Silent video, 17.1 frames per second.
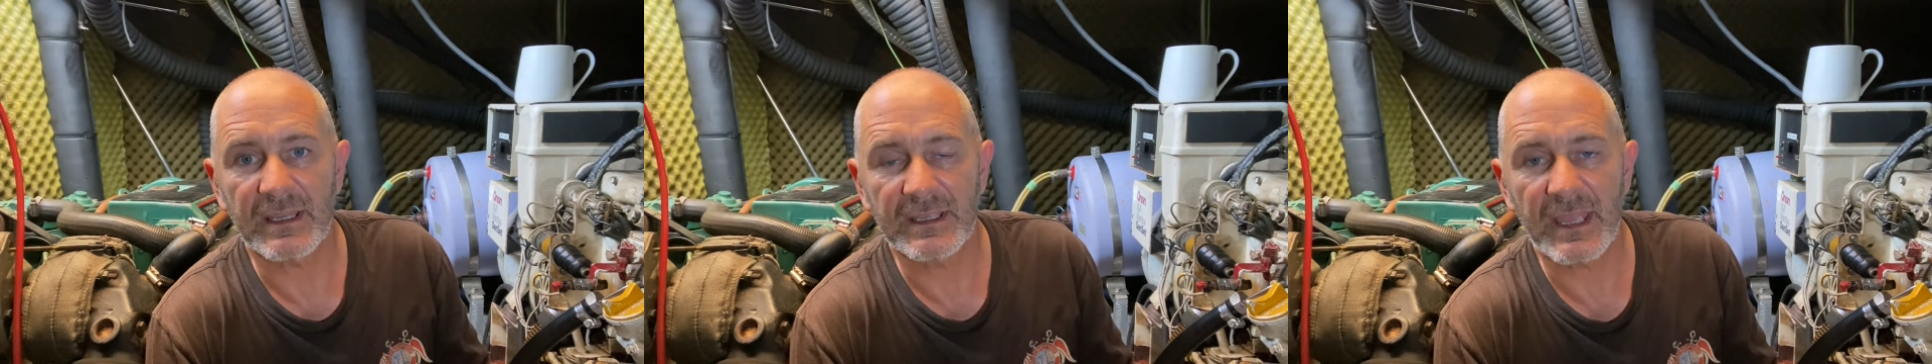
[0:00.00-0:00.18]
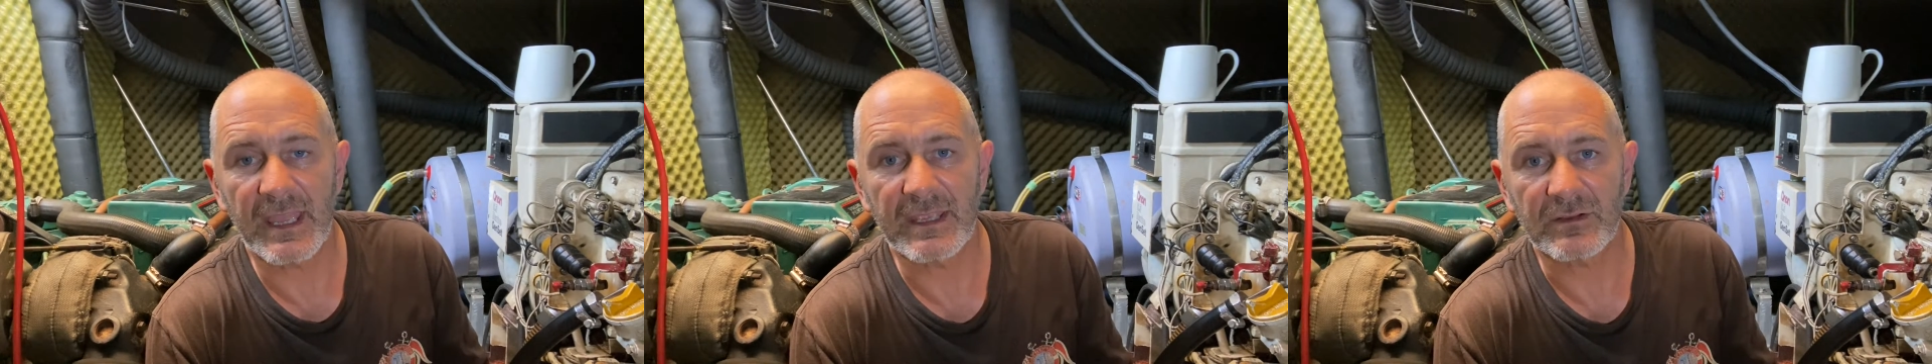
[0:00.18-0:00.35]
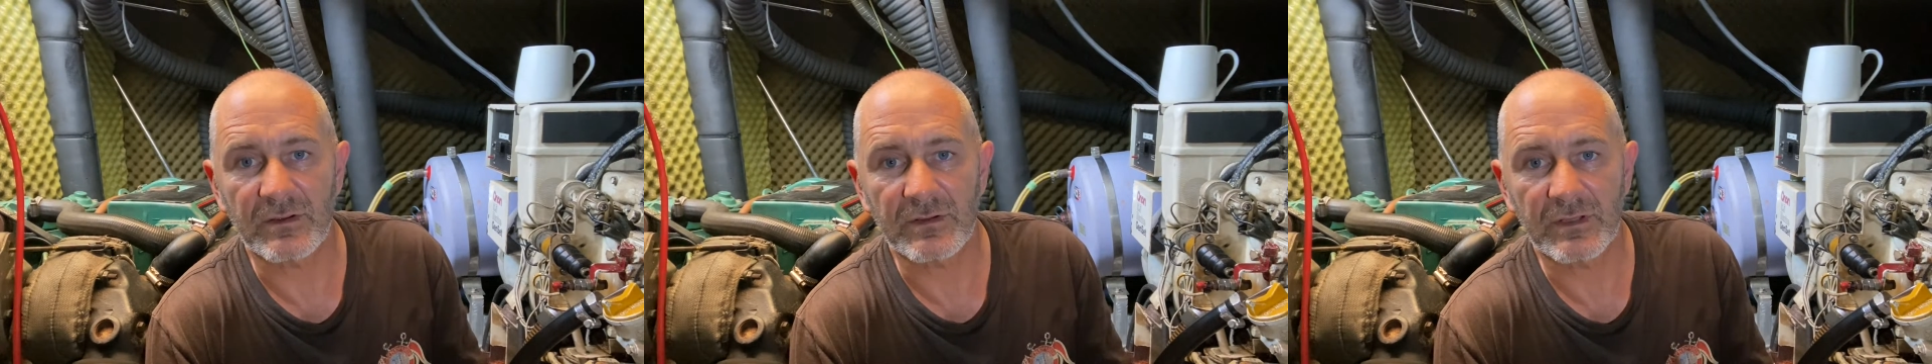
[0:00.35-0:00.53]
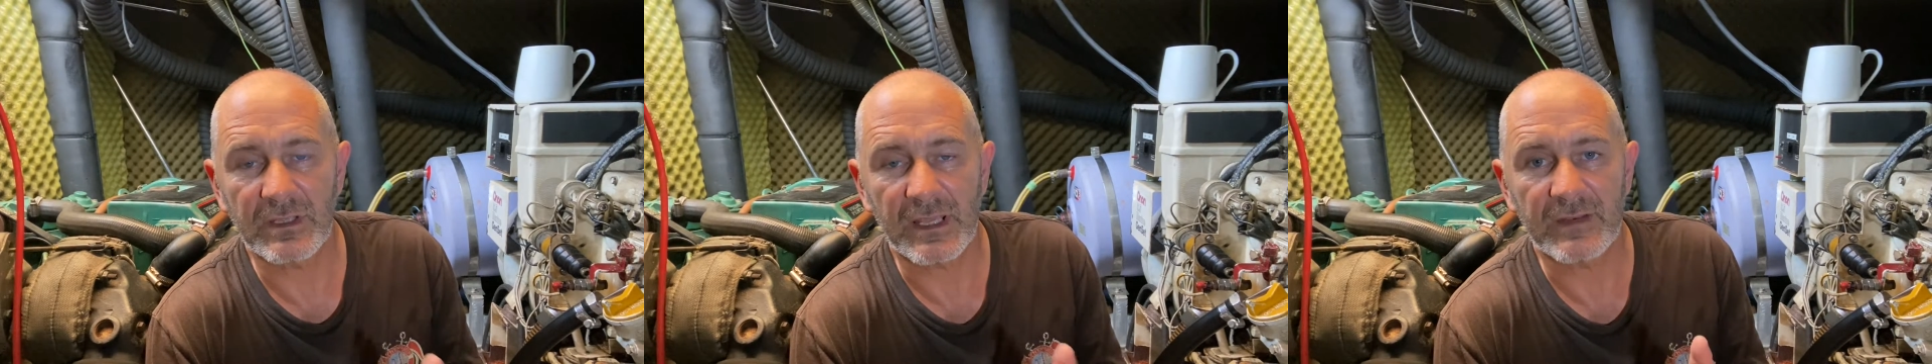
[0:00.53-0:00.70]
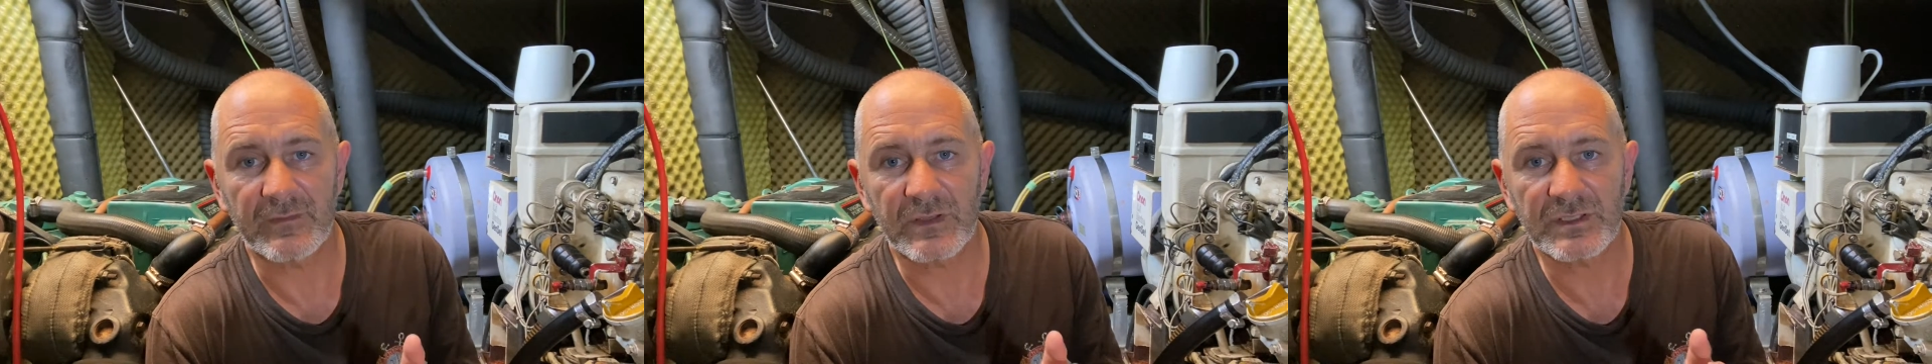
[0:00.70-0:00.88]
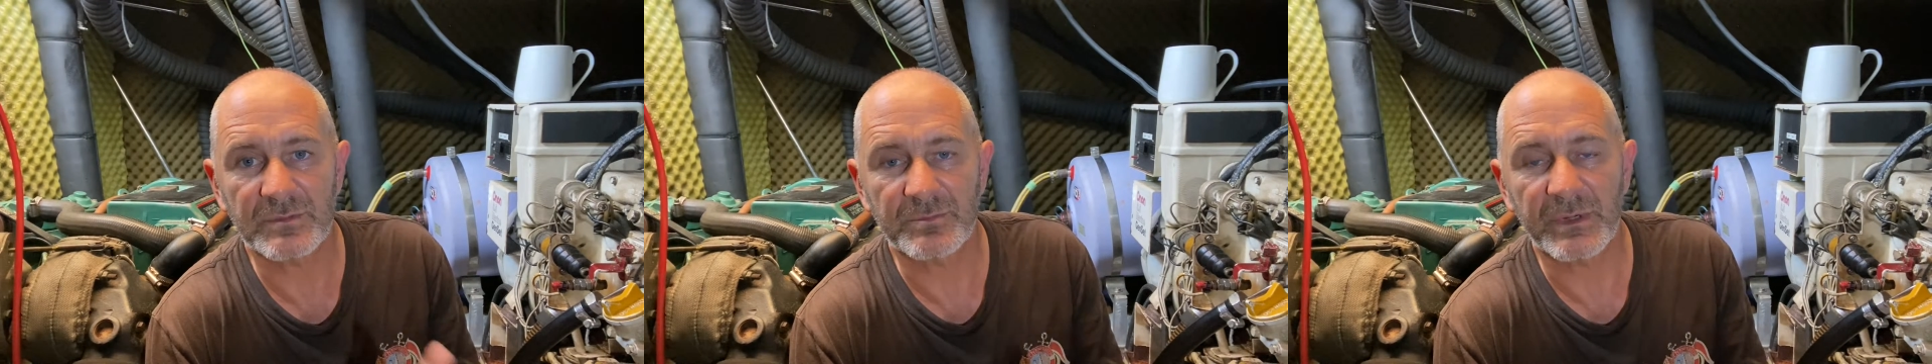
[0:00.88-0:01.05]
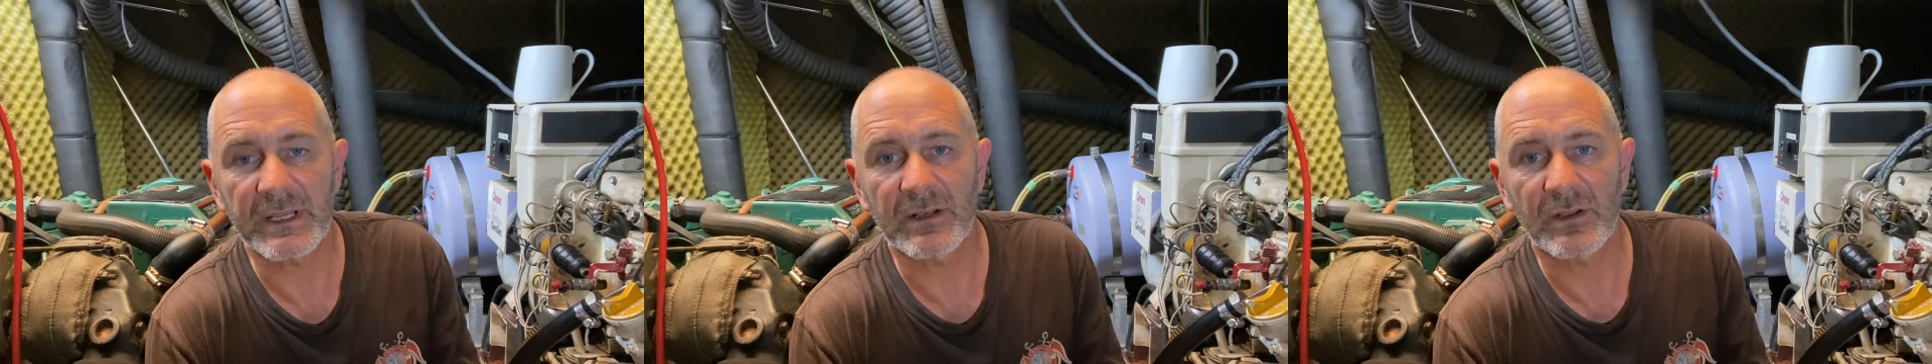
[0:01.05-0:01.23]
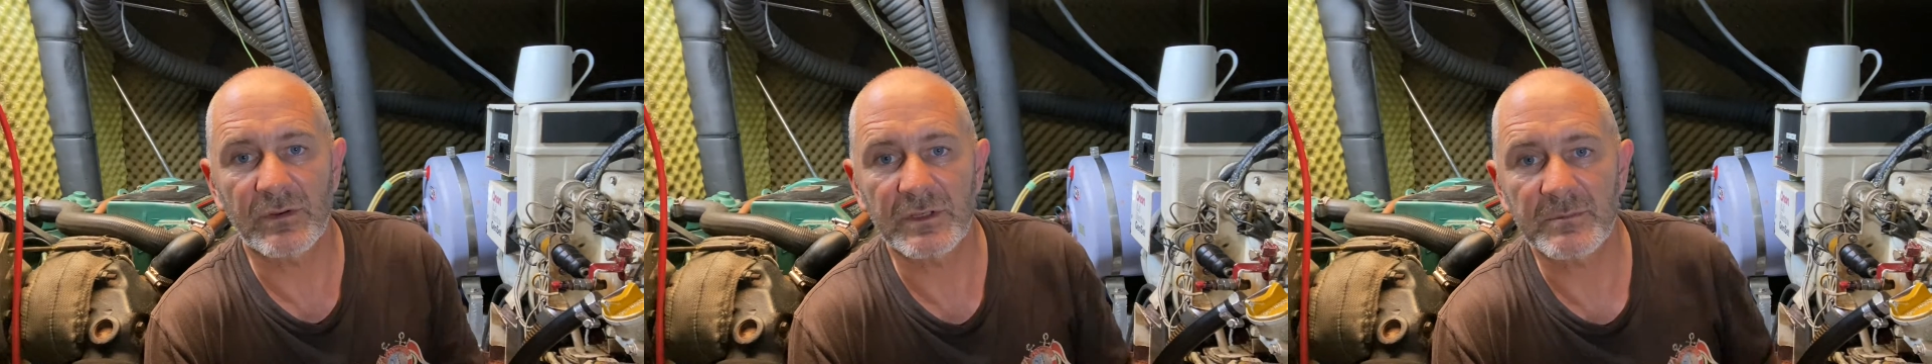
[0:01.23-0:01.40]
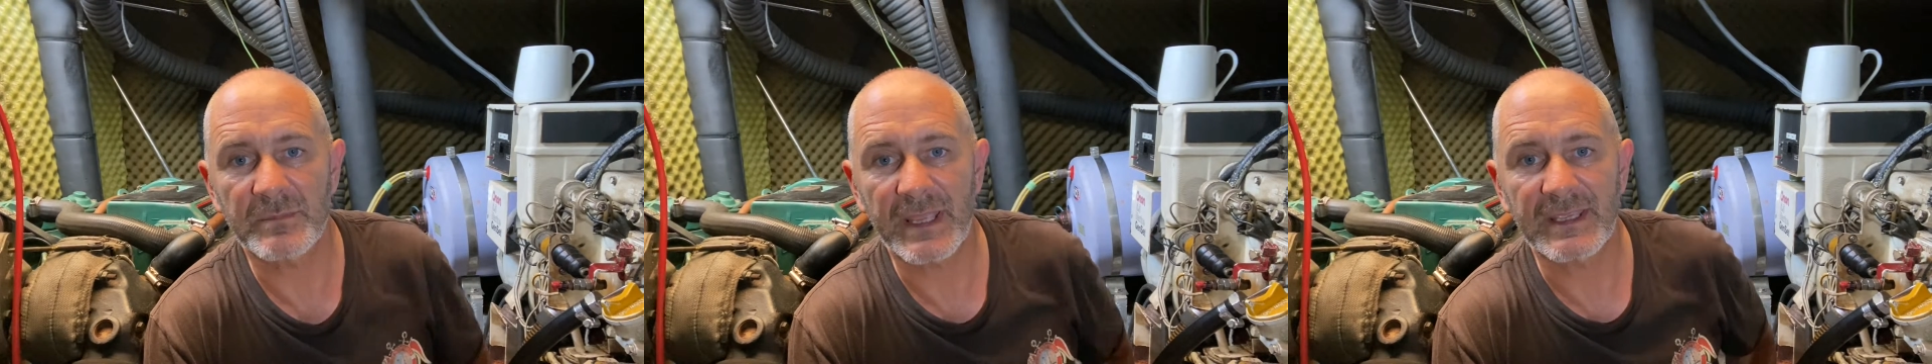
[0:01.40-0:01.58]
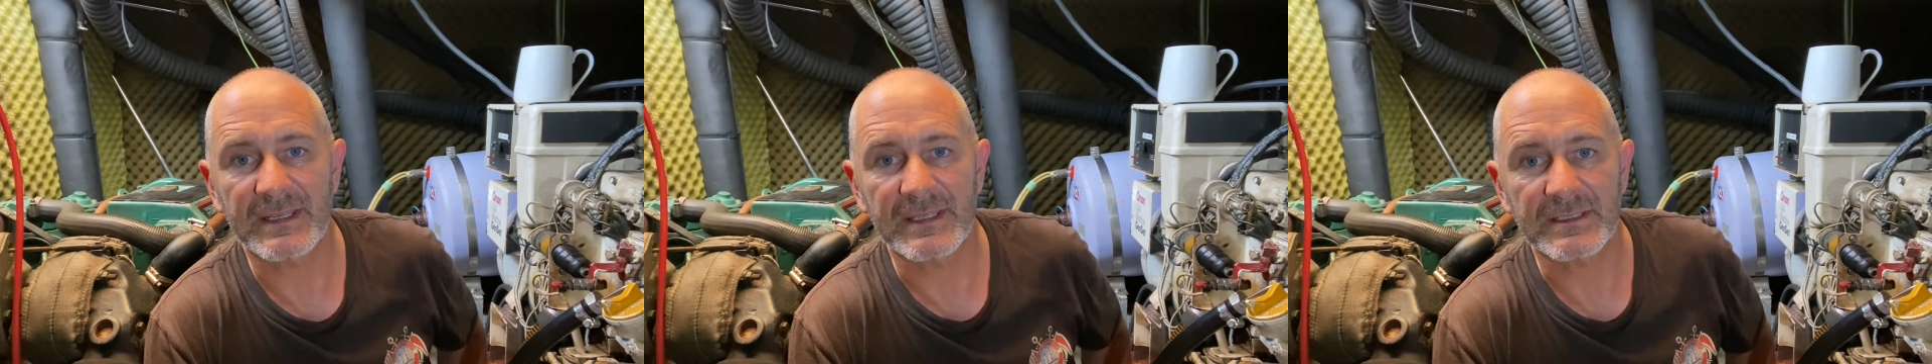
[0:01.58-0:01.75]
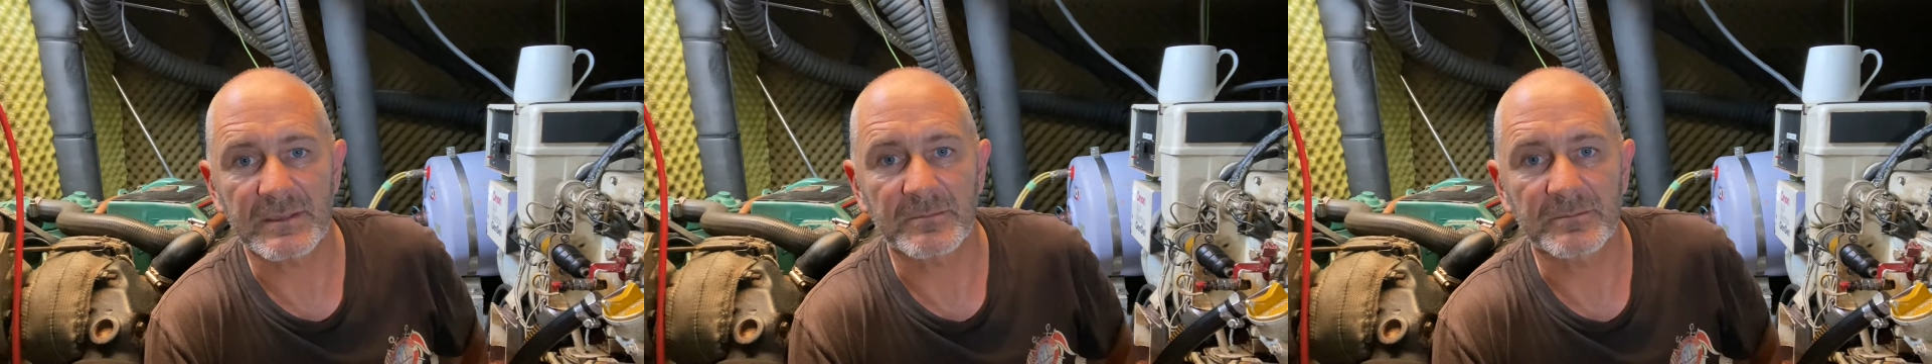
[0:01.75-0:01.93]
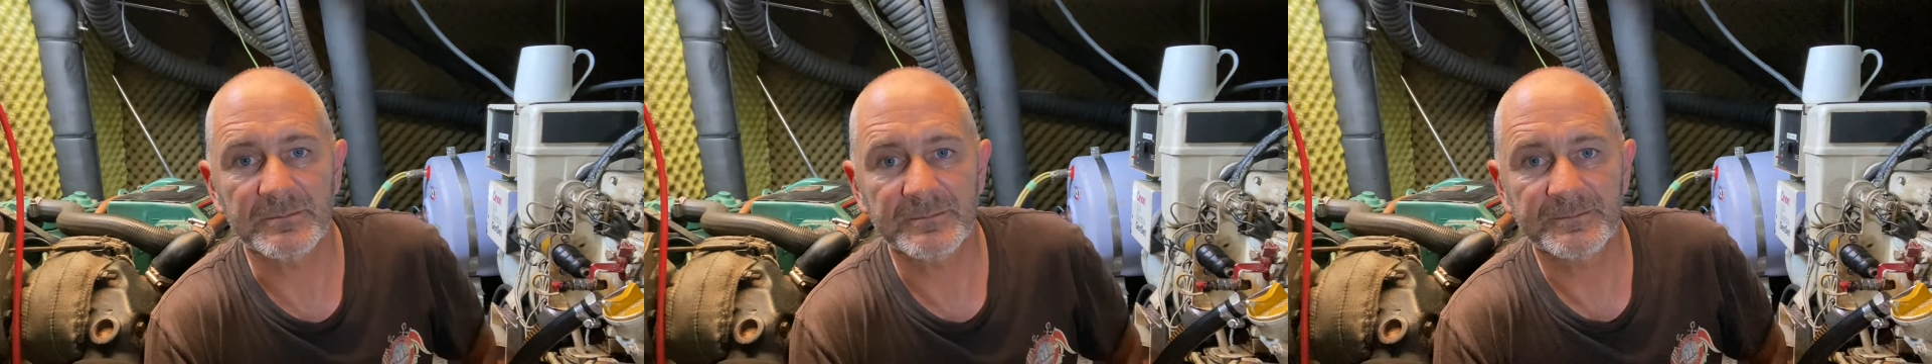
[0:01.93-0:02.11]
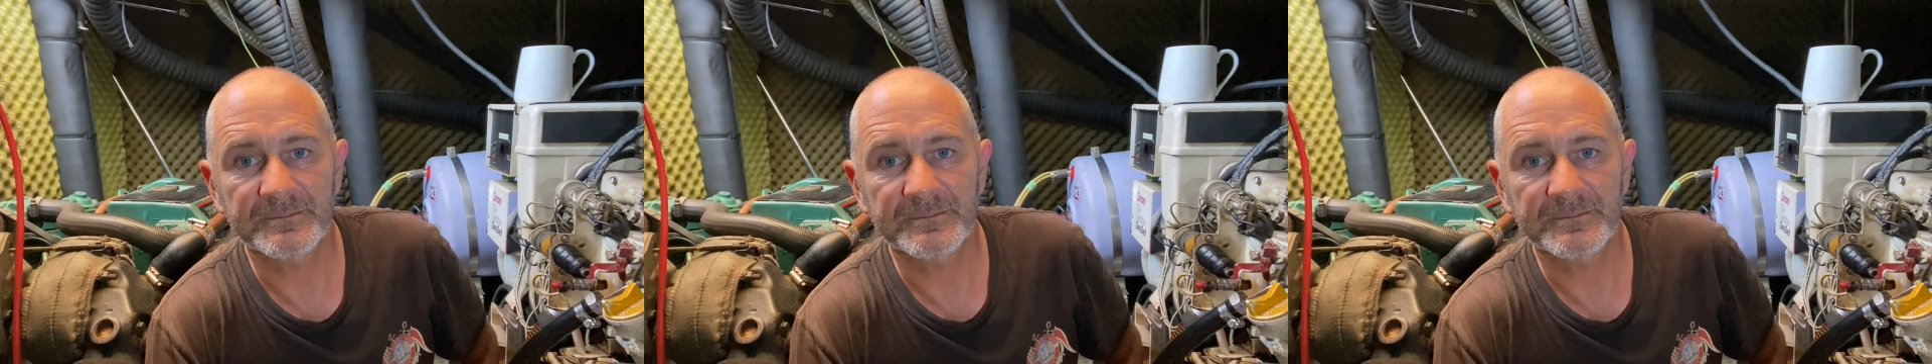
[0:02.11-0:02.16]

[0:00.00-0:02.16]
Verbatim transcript: a gate on a kind of a spring-loaded mechanism.